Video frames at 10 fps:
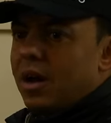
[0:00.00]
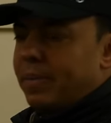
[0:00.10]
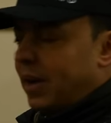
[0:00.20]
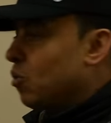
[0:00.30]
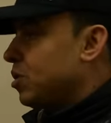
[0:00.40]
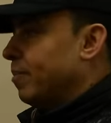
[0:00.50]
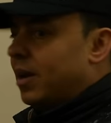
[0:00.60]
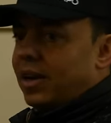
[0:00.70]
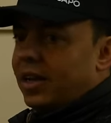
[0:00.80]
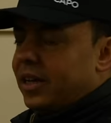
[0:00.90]
But
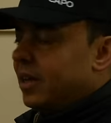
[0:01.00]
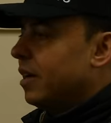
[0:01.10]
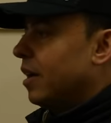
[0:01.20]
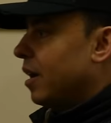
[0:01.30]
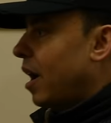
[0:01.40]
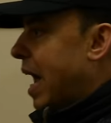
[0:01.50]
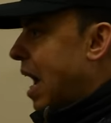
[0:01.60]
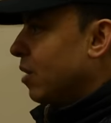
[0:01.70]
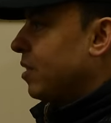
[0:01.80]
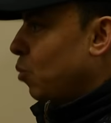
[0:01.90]
ultimately,
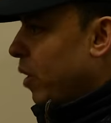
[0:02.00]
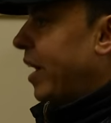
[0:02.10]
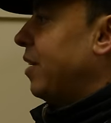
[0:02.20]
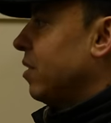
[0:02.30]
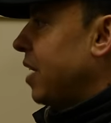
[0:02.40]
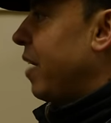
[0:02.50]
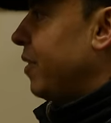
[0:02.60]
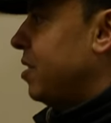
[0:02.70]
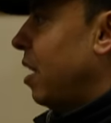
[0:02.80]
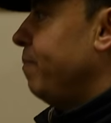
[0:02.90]
our, we've had our day in
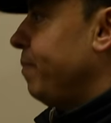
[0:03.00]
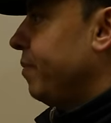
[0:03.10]
the sun.